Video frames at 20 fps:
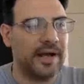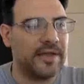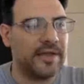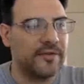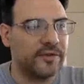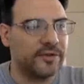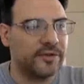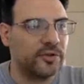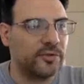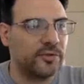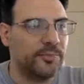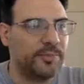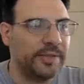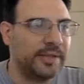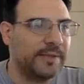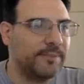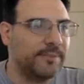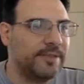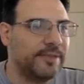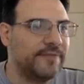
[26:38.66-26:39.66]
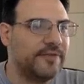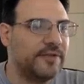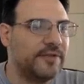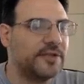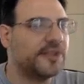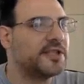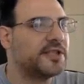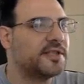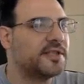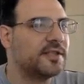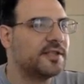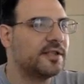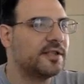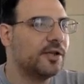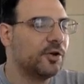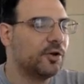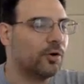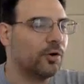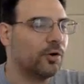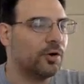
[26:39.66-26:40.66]
either drew big beefy dudes
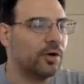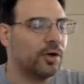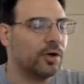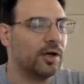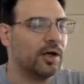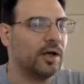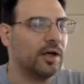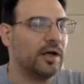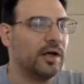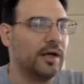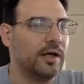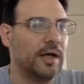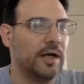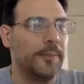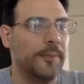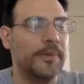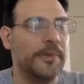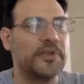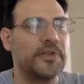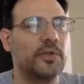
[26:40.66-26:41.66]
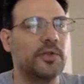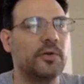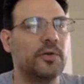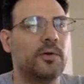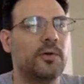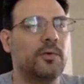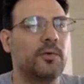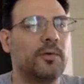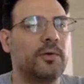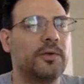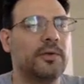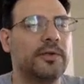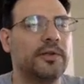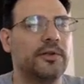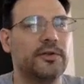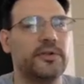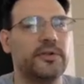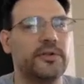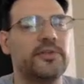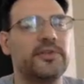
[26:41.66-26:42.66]
or a bunch of little
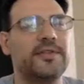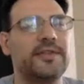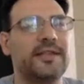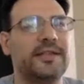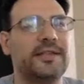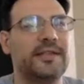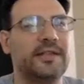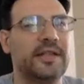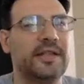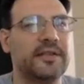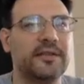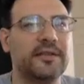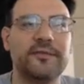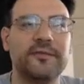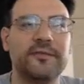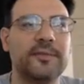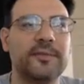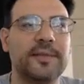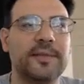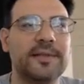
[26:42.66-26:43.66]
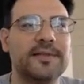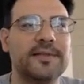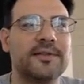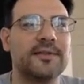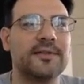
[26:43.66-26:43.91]
dudes that did nothing for me. So